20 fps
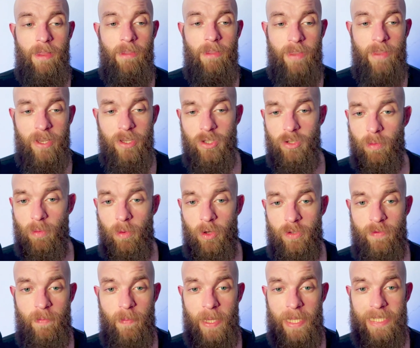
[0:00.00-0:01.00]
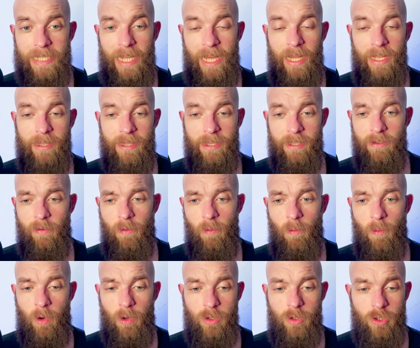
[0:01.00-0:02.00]
Thank you so much for being there. Thank
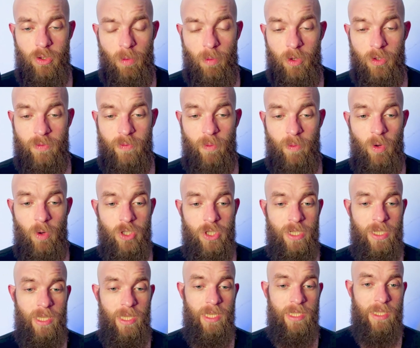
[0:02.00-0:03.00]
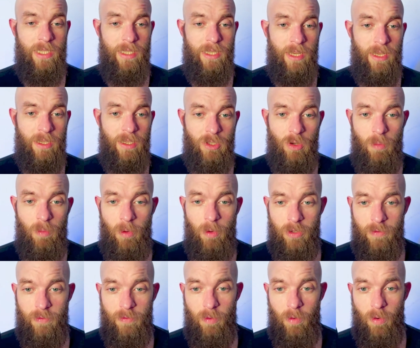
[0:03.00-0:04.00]
you so much for watching this. Thank you so
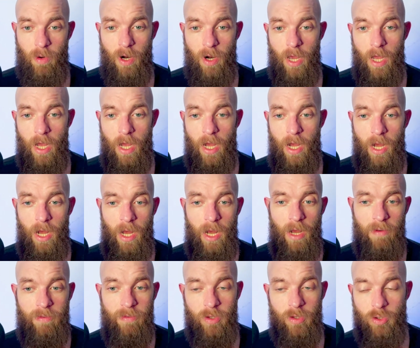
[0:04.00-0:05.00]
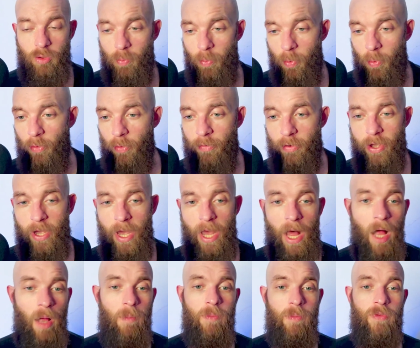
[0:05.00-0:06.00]
much for your support, for your
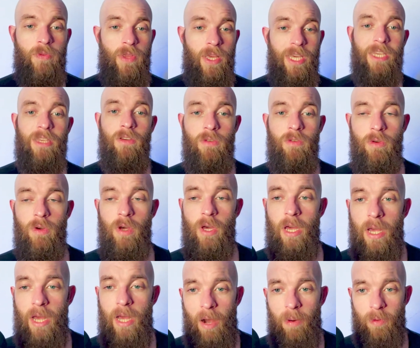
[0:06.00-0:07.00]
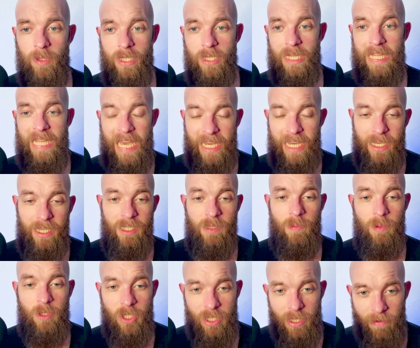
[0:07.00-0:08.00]
help. Thank you. I want to thank
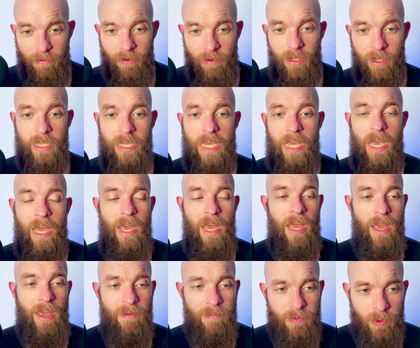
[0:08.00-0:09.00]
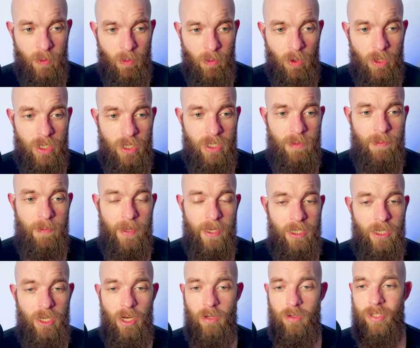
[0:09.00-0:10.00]
specifically everyone who's
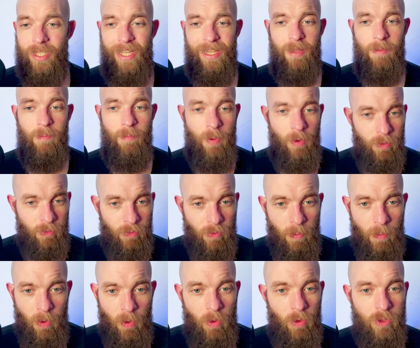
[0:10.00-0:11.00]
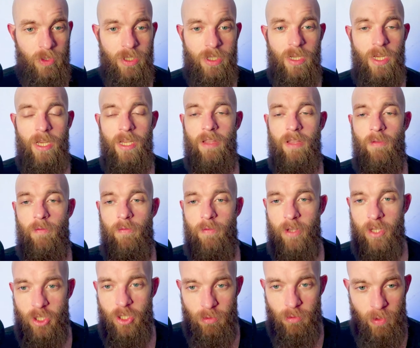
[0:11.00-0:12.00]
been, you know, sending both reports,
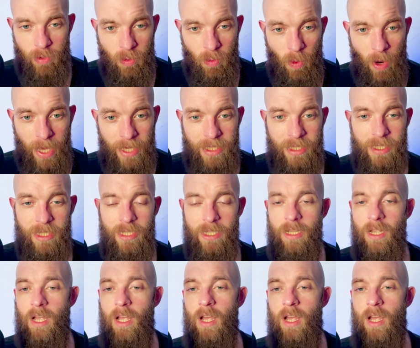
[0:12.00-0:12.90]
feature requests,